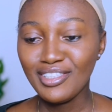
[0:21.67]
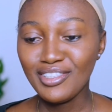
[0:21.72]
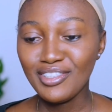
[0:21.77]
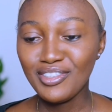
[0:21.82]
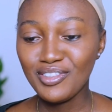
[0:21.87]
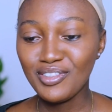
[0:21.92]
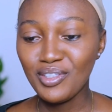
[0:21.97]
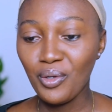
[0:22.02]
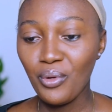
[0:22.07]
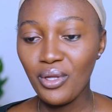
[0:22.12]

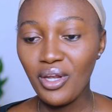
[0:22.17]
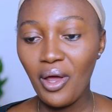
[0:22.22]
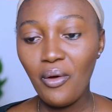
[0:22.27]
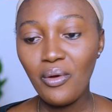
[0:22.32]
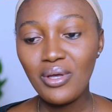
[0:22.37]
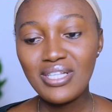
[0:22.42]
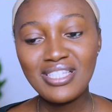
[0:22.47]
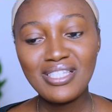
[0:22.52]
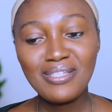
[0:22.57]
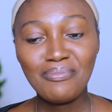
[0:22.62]
So without
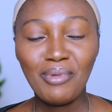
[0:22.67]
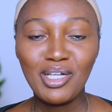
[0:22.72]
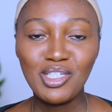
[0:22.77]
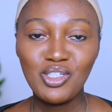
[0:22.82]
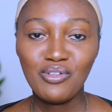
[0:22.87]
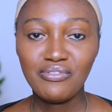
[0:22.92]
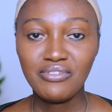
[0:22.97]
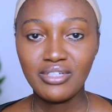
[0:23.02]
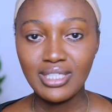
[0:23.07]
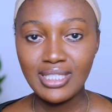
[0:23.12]
wasting much
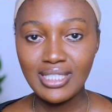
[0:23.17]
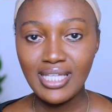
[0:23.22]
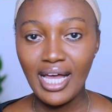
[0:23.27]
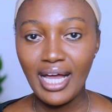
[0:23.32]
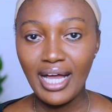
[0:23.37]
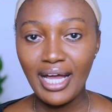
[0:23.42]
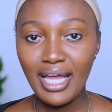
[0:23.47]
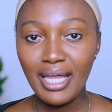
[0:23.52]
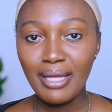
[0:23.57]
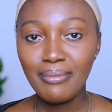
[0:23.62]
of your
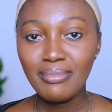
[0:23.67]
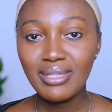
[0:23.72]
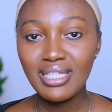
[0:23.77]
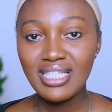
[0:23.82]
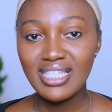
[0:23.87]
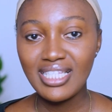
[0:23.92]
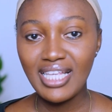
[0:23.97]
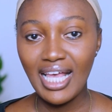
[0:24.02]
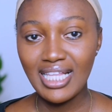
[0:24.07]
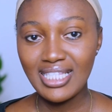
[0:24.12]
time,
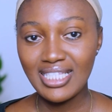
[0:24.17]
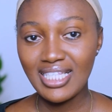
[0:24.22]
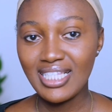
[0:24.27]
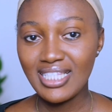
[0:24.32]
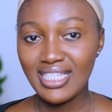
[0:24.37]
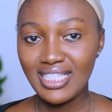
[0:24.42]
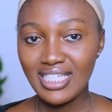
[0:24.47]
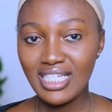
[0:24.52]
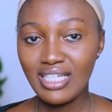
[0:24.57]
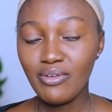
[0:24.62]
let's get
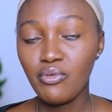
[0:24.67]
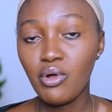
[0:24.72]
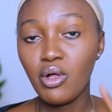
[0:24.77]
into it.